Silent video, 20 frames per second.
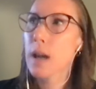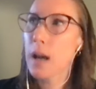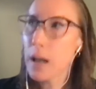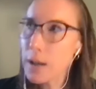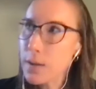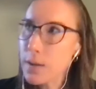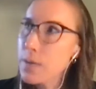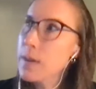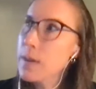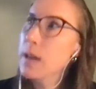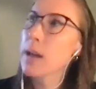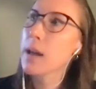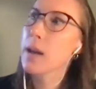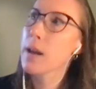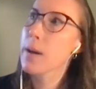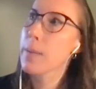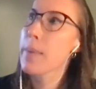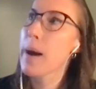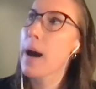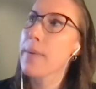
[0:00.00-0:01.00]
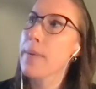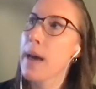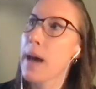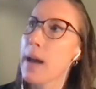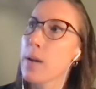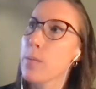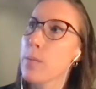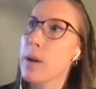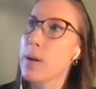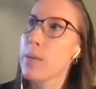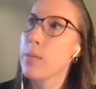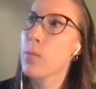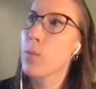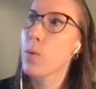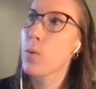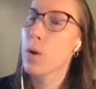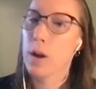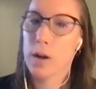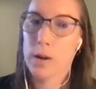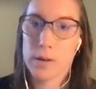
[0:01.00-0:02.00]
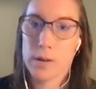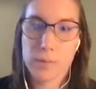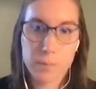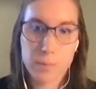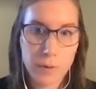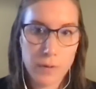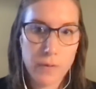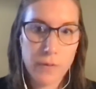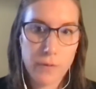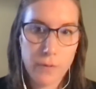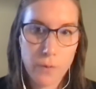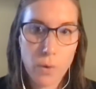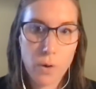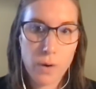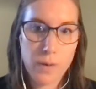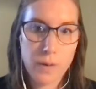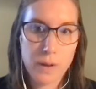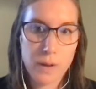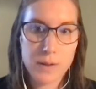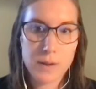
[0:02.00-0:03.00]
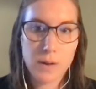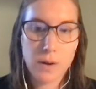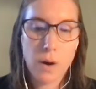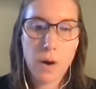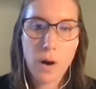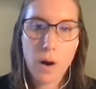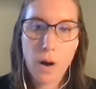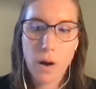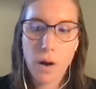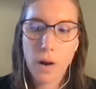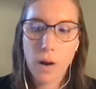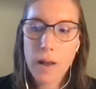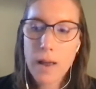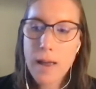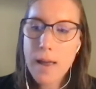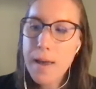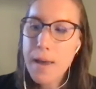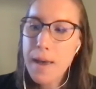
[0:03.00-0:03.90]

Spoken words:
kind of thinking about that a bit more before this call.